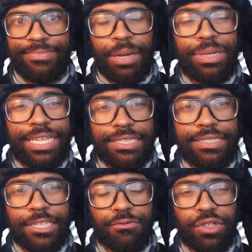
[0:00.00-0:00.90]
I mean, that's
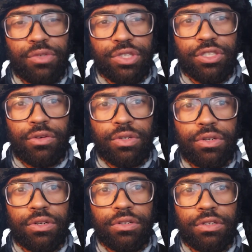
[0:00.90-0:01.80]
really what's going
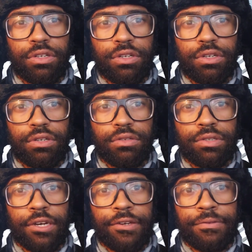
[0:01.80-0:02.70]
on.
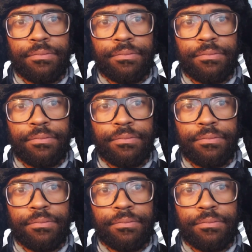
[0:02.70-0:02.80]
Okay?